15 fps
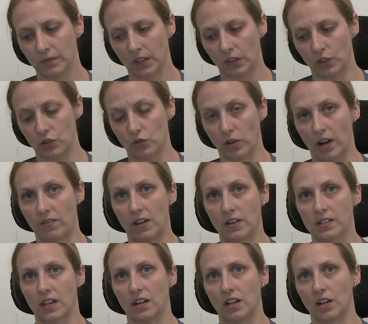the driving
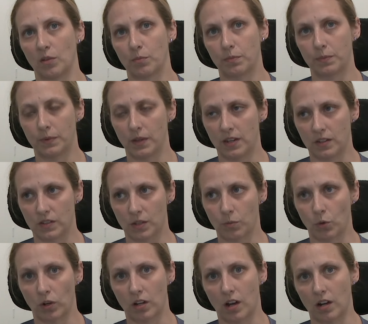setup is, the
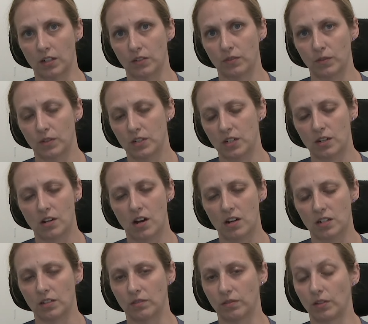more
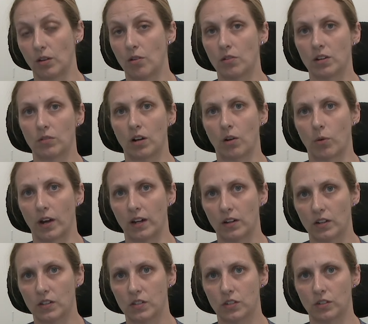cognitive load it
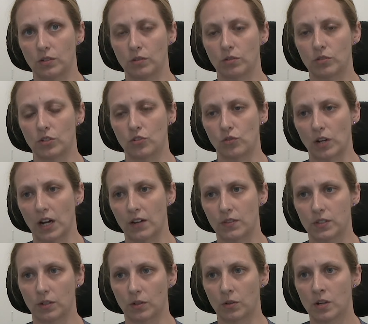requires to drive.
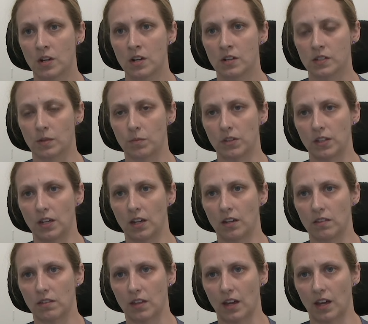So
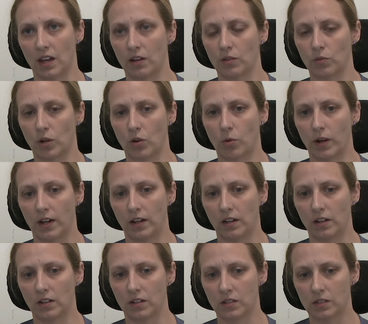something that
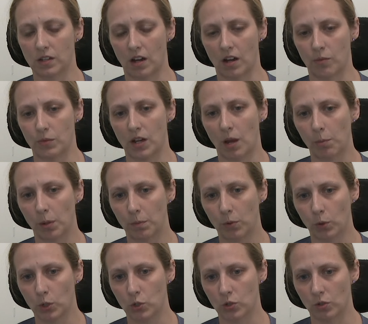requires
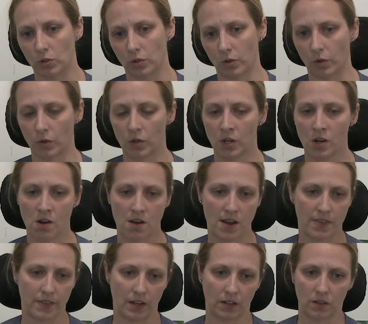non-proportional,
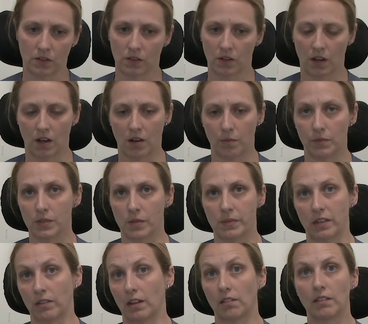and then
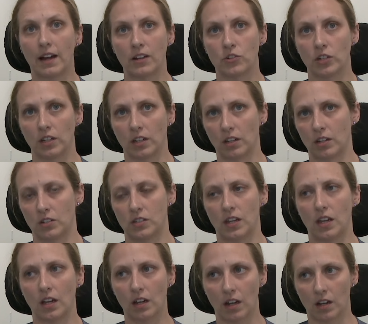something like latching could
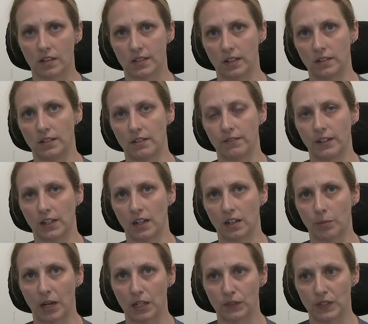take a significant
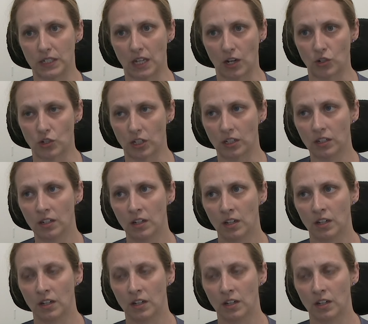amount of attention,